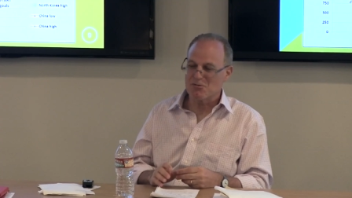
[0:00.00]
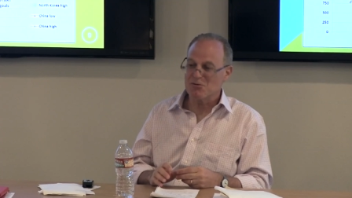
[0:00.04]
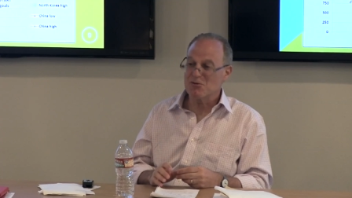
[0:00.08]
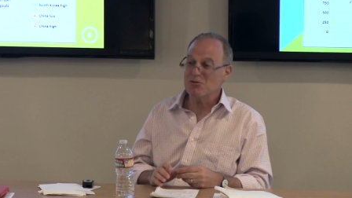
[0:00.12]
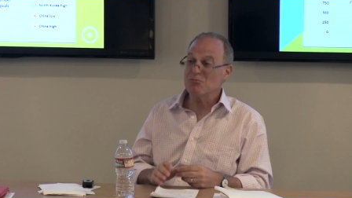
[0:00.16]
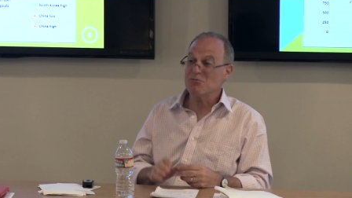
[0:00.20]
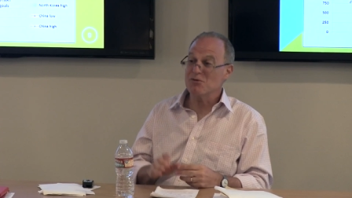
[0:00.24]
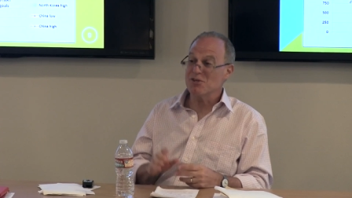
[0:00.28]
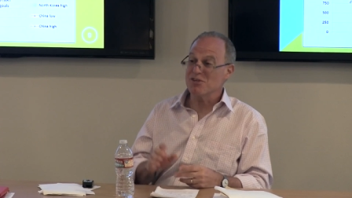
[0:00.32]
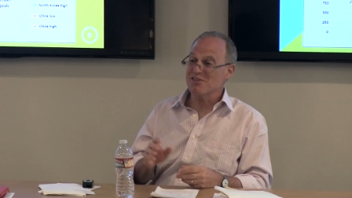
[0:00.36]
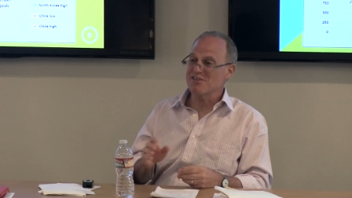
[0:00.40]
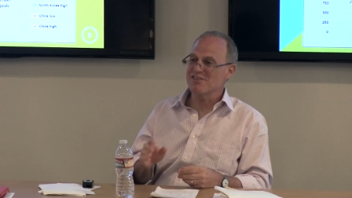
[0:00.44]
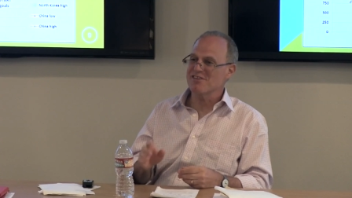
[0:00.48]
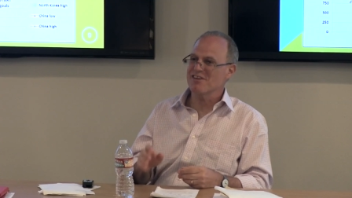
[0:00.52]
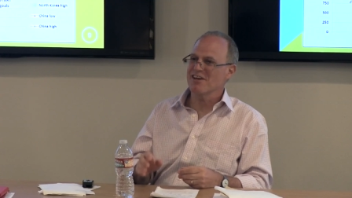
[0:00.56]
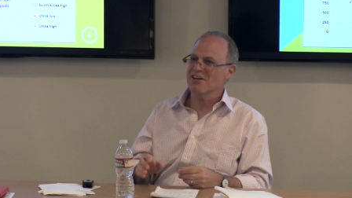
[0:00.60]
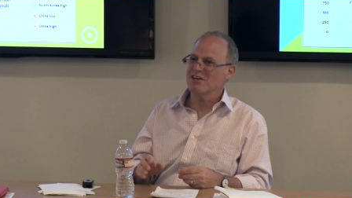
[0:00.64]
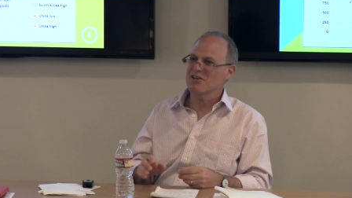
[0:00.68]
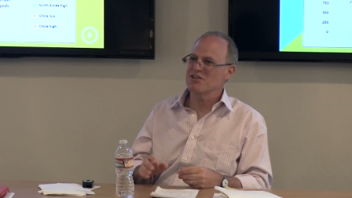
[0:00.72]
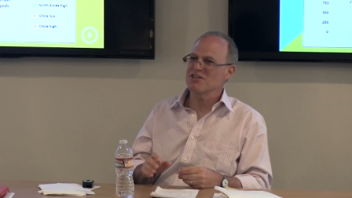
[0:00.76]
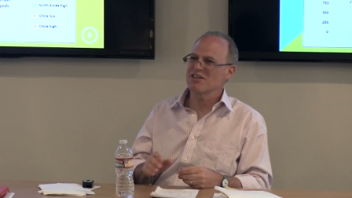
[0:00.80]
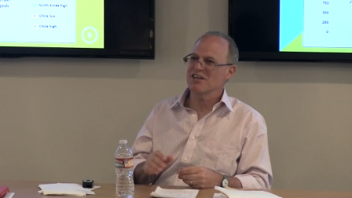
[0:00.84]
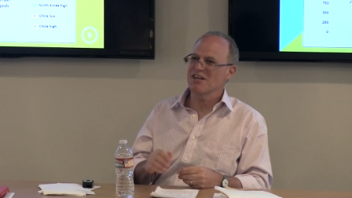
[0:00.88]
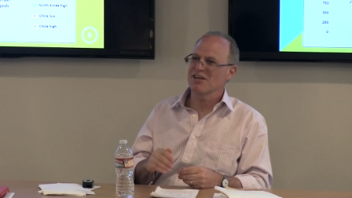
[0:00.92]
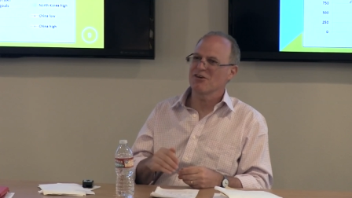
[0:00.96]
but you'll be
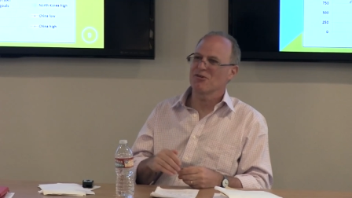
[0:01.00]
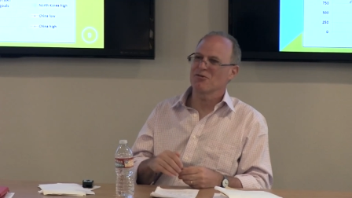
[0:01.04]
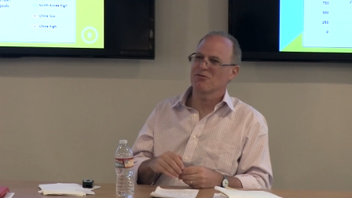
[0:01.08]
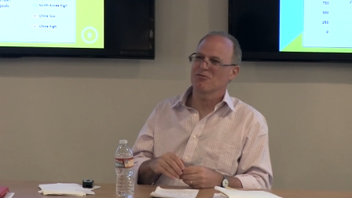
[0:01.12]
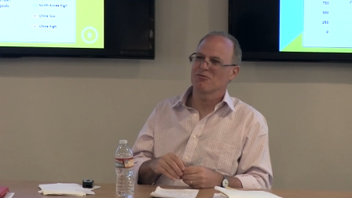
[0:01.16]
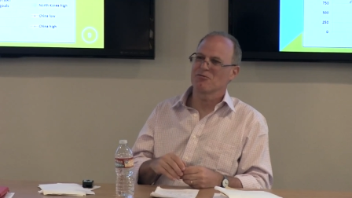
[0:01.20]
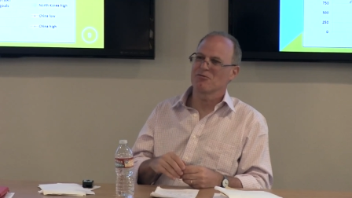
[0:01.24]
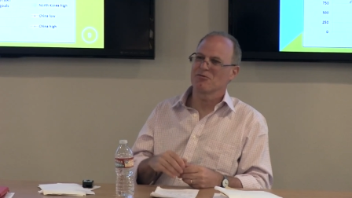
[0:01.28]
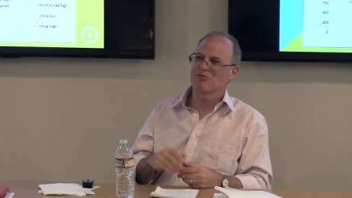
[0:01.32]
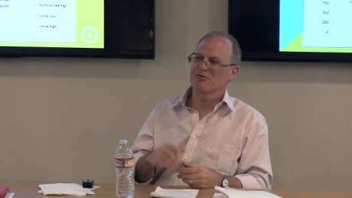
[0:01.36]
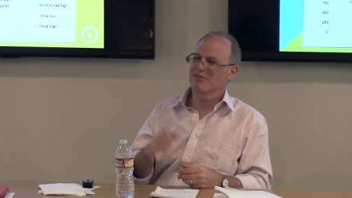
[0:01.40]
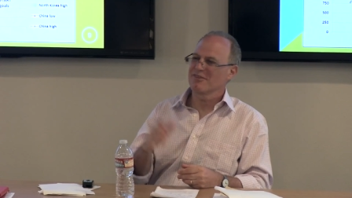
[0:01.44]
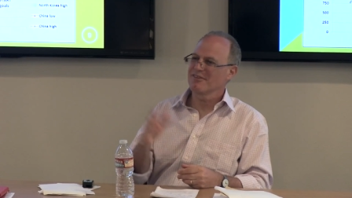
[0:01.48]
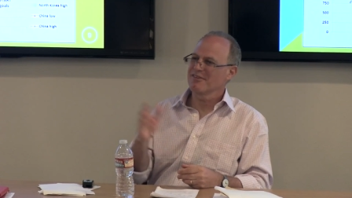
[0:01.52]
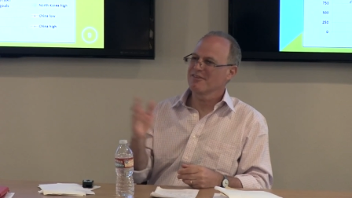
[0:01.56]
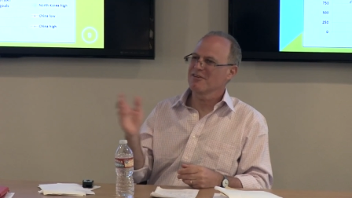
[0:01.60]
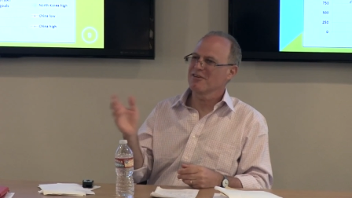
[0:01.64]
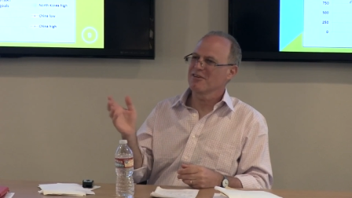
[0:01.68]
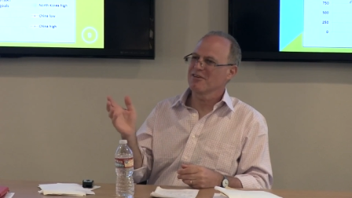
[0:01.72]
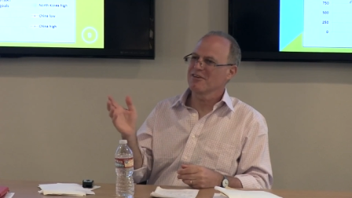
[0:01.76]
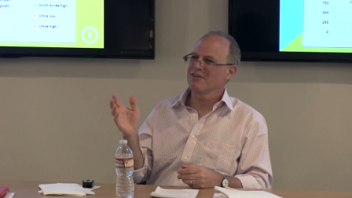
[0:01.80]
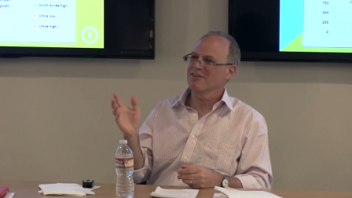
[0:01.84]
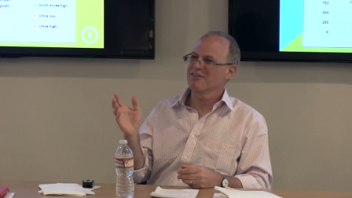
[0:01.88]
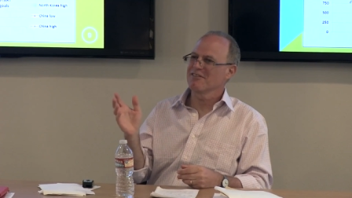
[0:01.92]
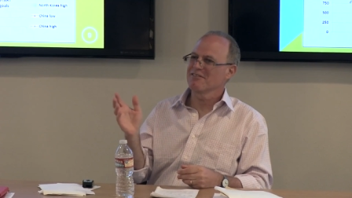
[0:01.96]
astonished how
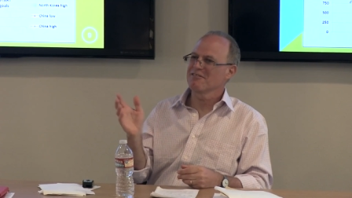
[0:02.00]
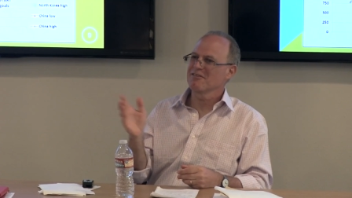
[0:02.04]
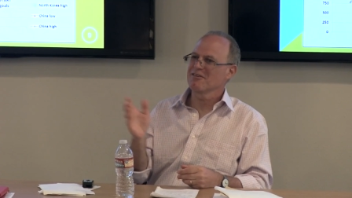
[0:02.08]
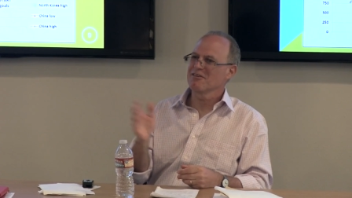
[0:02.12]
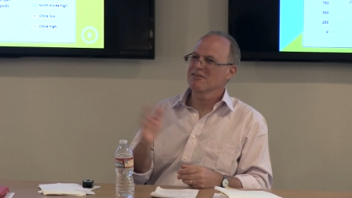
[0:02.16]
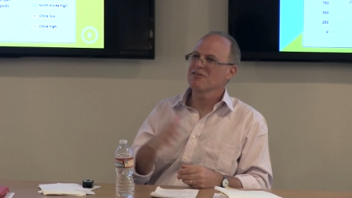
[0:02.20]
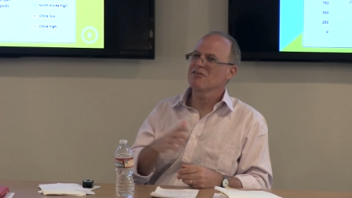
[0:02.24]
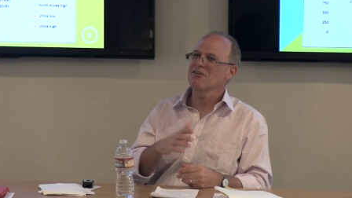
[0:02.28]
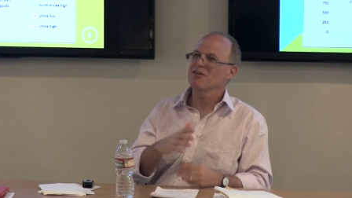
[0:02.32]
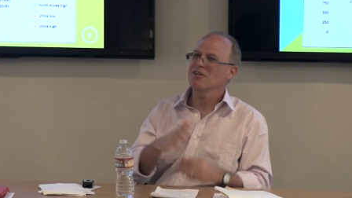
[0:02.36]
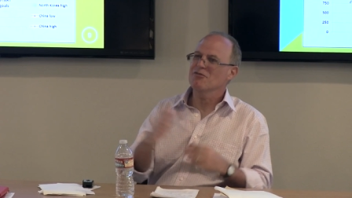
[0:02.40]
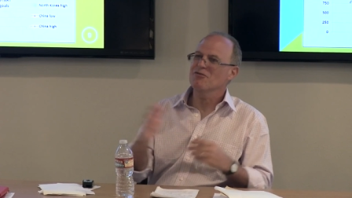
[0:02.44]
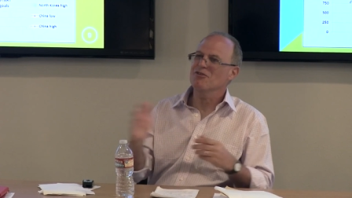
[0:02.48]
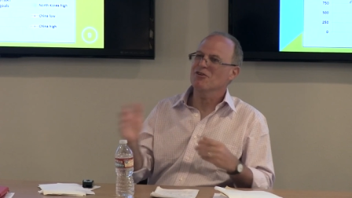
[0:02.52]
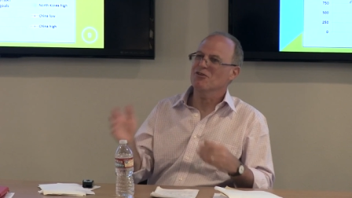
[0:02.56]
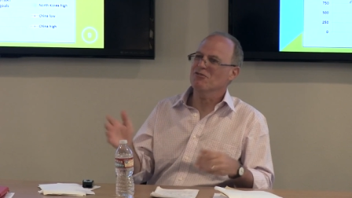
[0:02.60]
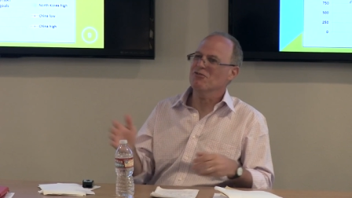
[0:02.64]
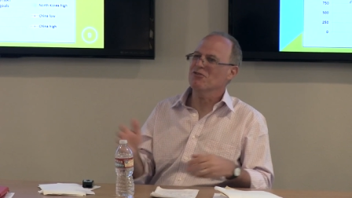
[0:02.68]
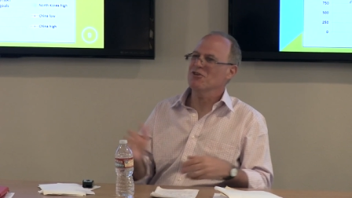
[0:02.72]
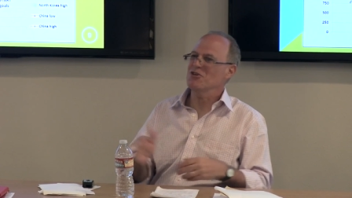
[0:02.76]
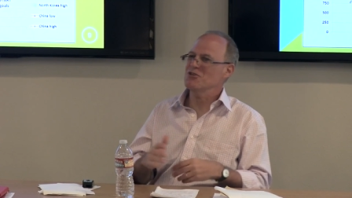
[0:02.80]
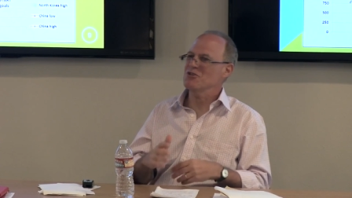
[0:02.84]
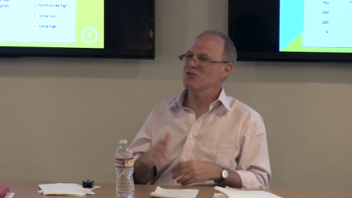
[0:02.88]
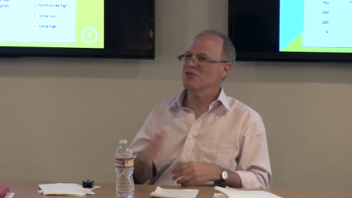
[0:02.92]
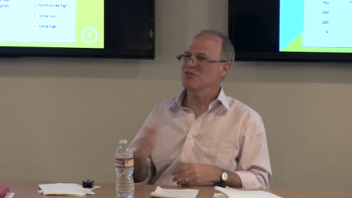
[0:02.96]
even
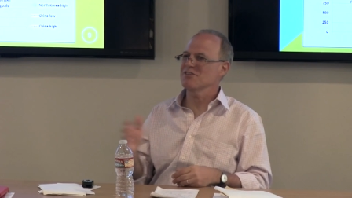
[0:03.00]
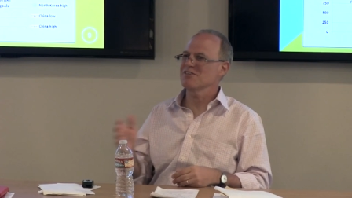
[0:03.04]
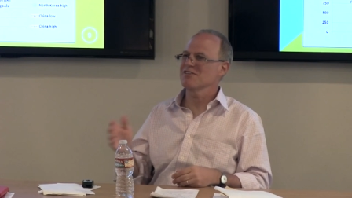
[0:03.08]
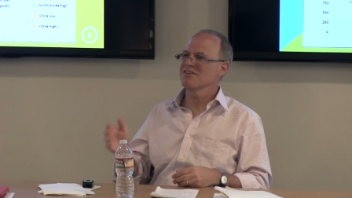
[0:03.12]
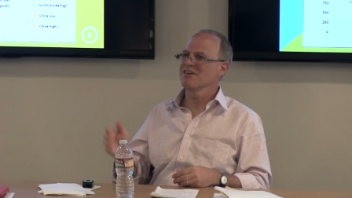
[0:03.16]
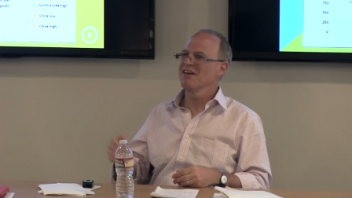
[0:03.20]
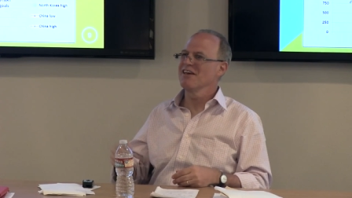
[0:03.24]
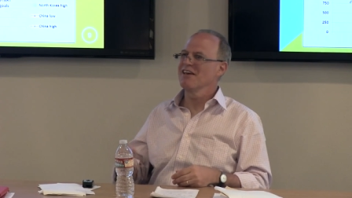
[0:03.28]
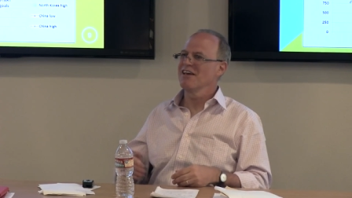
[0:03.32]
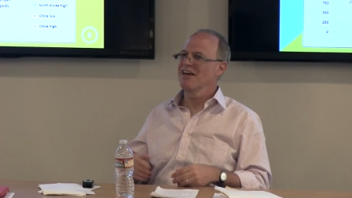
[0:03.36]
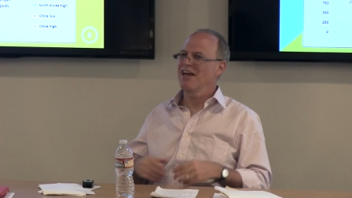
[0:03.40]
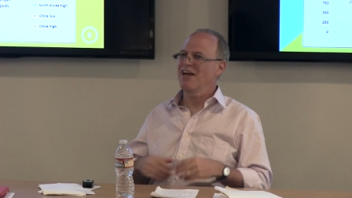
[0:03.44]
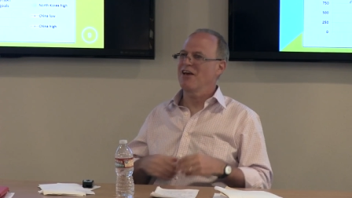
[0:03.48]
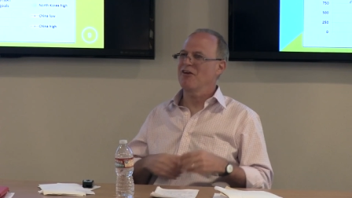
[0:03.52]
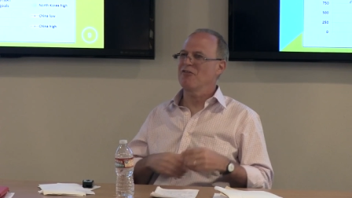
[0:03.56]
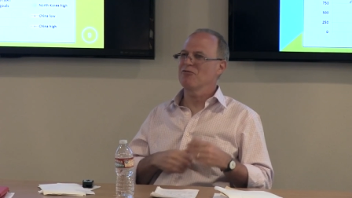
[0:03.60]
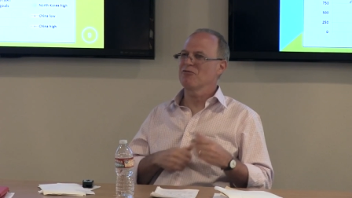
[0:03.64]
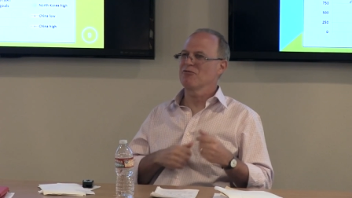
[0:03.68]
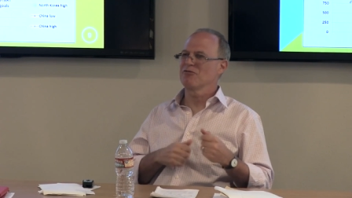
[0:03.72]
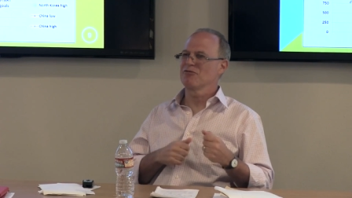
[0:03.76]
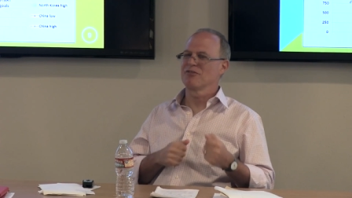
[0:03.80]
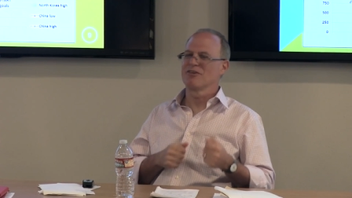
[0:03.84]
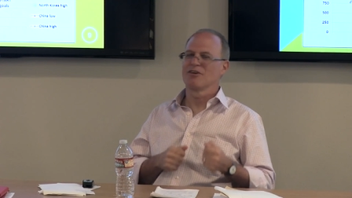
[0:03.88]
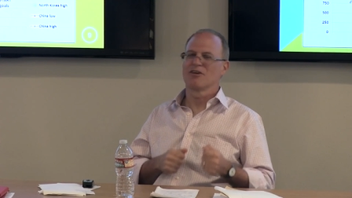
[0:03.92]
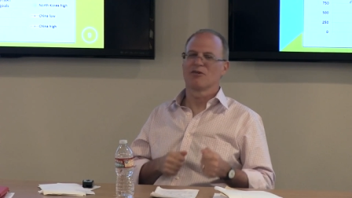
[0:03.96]
officials have